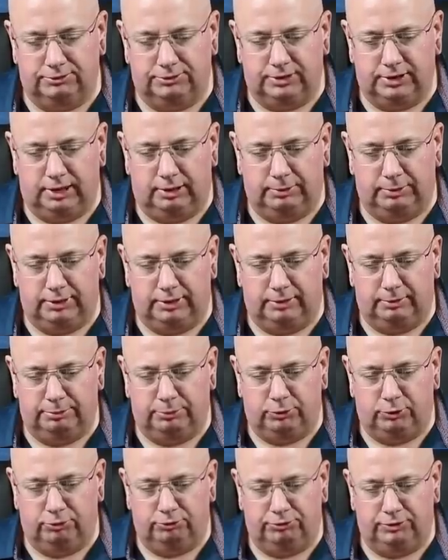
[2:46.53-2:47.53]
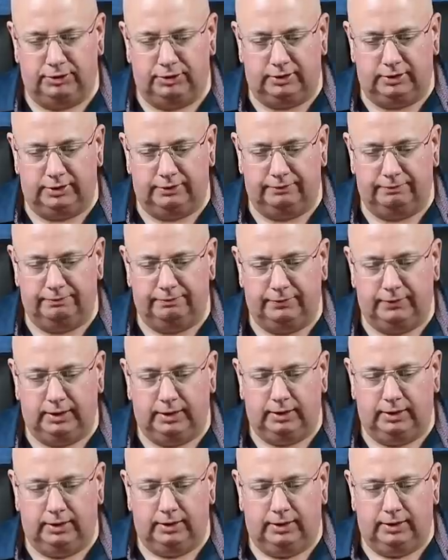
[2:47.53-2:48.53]
phenomena perfectly.
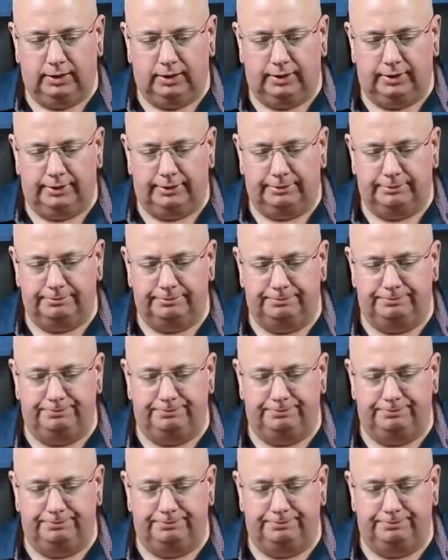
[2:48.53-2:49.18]
Um,